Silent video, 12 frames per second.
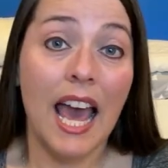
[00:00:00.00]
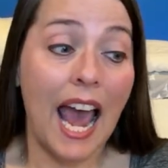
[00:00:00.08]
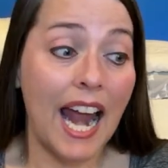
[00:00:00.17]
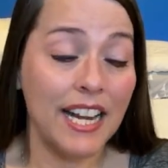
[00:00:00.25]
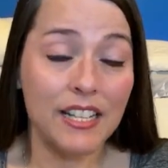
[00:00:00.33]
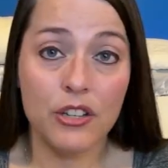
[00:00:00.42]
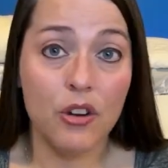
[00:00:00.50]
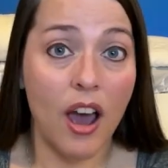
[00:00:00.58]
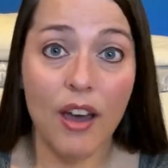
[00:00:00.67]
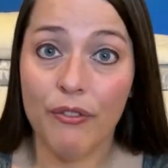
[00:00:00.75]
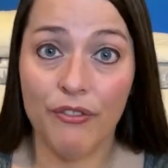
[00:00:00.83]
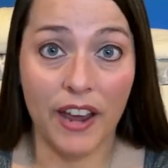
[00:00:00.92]
And it's
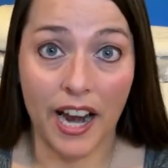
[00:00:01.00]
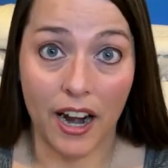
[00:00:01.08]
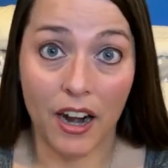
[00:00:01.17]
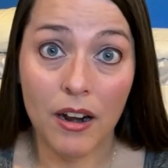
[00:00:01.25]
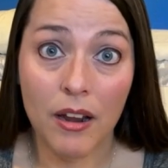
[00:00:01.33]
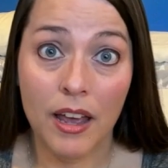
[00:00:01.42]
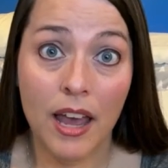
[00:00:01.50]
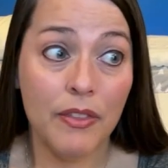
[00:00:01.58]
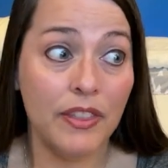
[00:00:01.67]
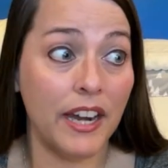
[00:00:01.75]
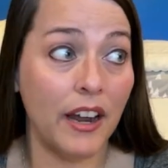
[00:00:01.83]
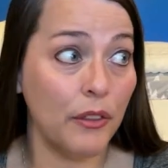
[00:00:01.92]
not fair
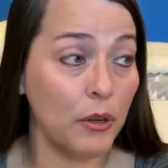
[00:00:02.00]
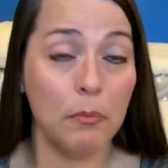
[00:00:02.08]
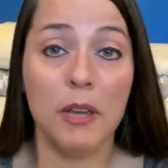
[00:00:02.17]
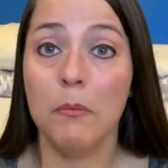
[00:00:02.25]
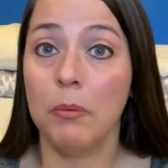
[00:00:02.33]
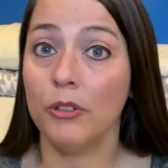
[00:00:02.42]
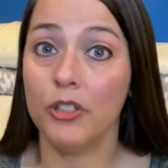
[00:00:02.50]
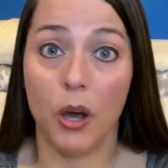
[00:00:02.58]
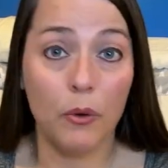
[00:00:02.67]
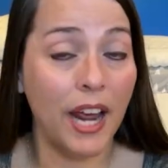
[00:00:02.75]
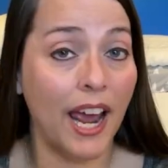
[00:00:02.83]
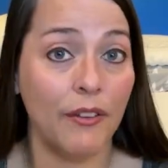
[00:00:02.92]
that other people
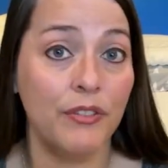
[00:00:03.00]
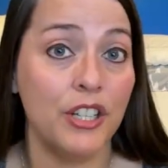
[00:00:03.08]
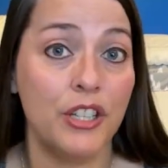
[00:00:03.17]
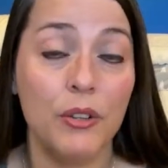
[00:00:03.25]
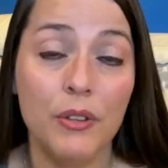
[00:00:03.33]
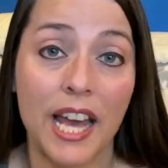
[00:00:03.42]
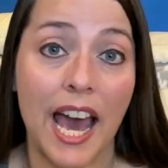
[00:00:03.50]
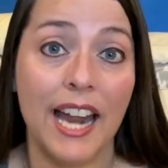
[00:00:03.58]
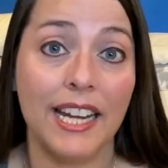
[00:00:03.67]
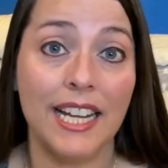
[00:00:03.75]
don't have to do that.